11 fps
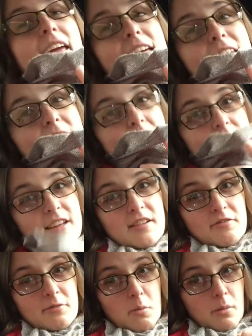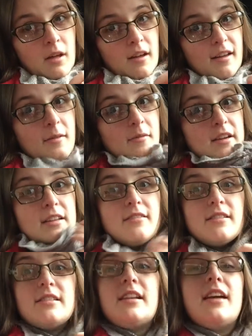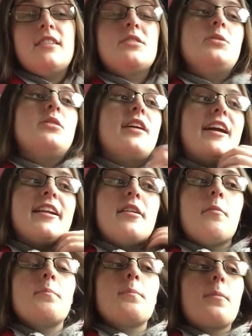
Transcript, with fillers: He, was at a football game when he was in high school and